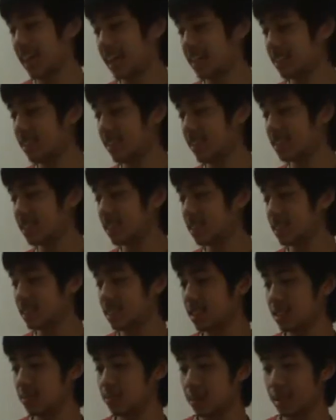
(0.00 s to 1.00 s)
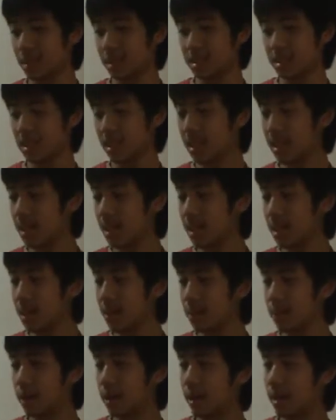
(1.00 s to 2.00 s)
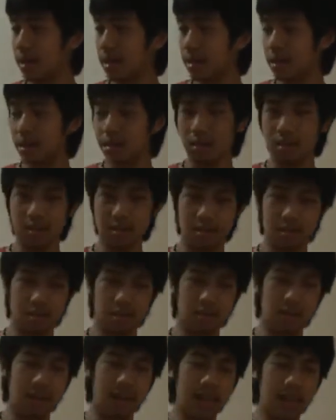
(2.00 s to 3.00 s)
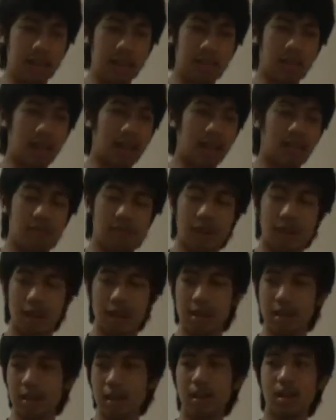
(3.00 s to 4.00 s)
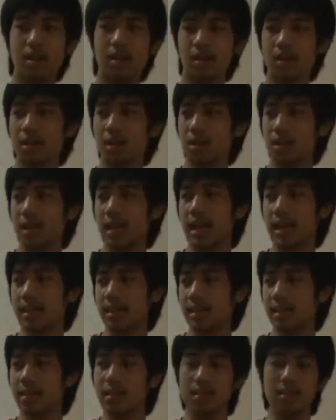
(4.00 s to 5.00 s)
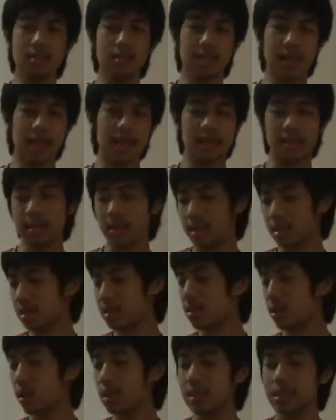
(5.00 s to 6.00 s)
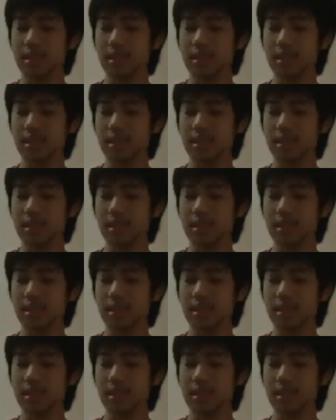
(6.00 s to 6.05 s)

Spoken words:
antiques. This is just because my great-grandfather collected antique swords,